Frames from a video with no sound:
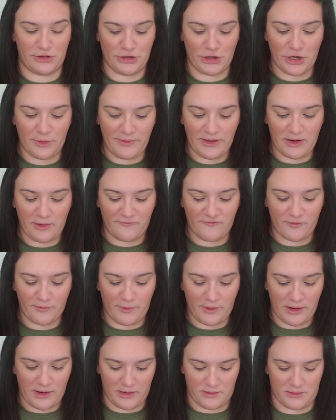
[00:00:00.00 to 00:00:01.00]
a little bit
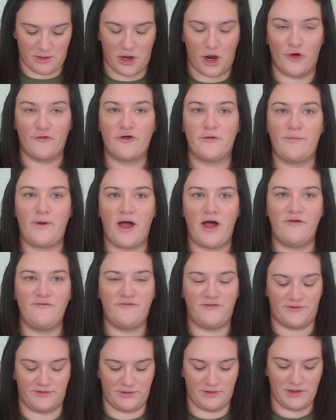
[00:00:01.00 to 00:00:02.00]

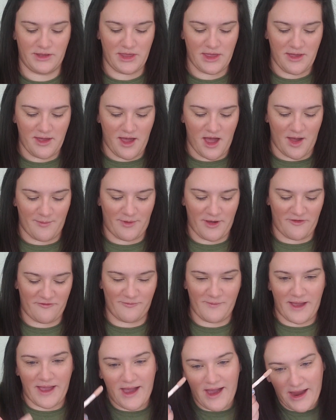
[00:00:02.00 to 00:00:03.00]
above
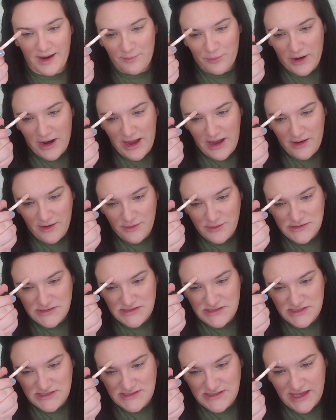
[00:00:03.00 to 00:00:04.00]
my eyebrows,
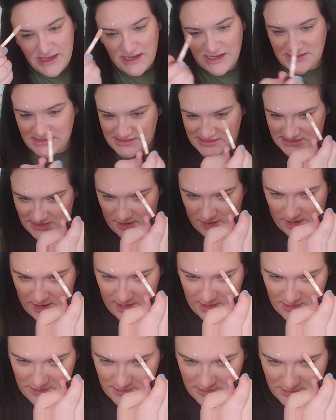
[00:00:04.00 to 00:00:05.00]
just like a dot,